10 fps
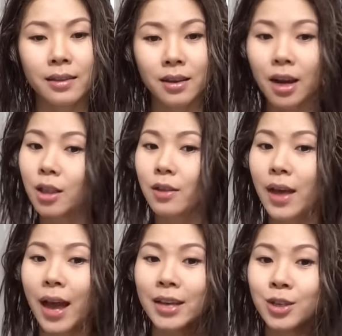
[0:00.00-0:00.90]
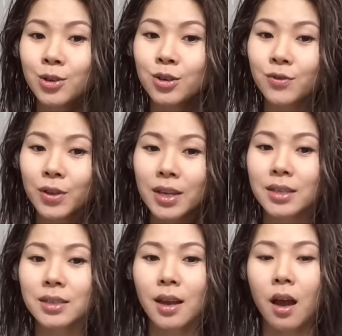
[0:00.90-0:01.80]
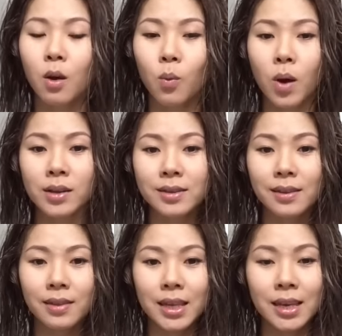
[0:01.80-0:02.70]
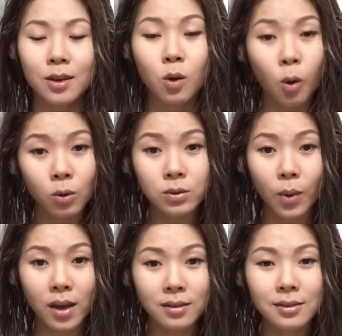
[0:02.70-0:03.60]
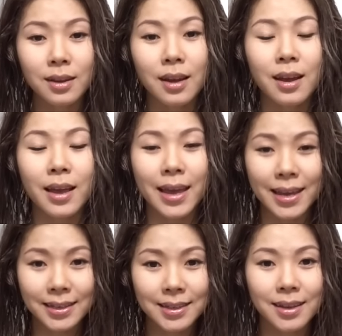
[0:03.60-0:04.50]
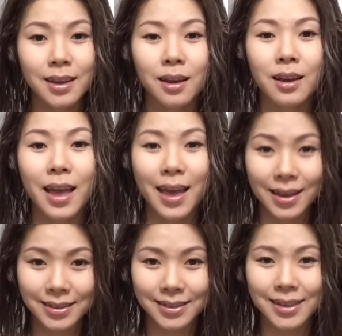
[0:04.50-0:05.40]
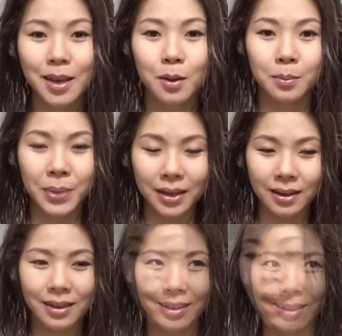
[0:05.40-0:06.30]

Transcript: The color that I used for this was the Goldwell 8SB.